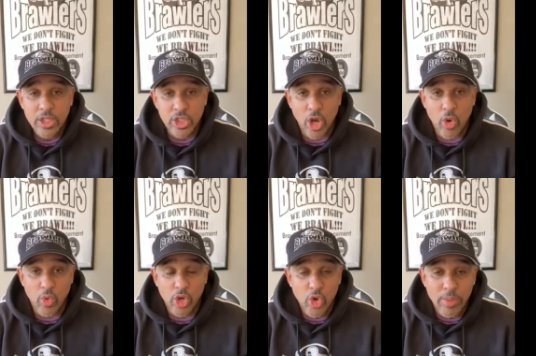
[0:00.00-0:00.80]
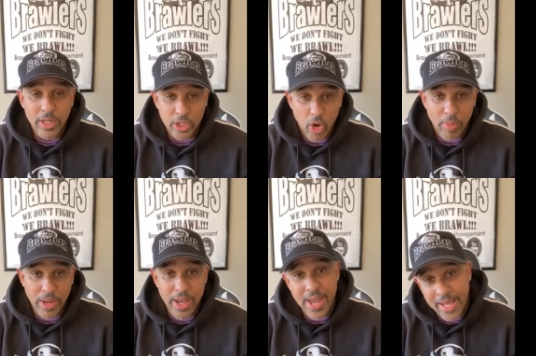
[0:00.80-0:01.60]
So Lubin is
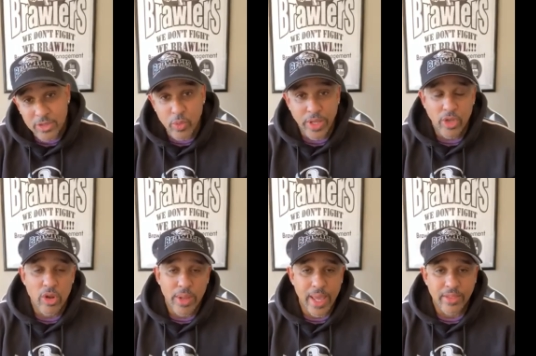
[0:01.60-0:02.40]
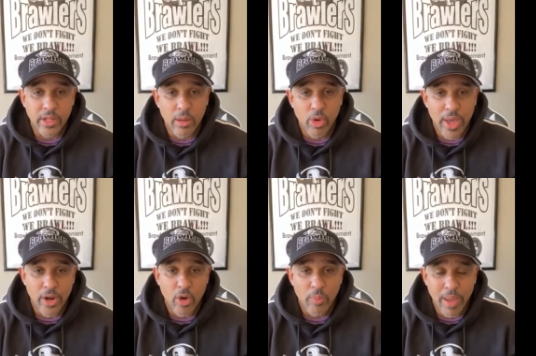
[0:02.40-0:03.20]
hoping next week. You know, they got the
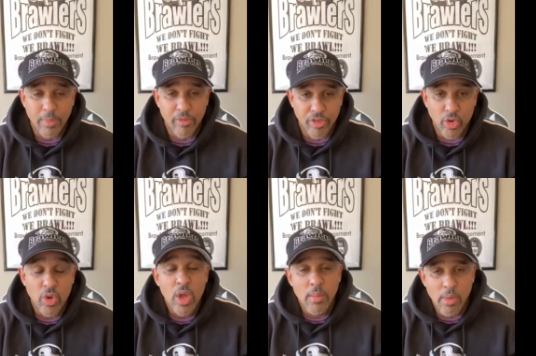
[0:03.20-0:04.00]
doubleheader on pay per view.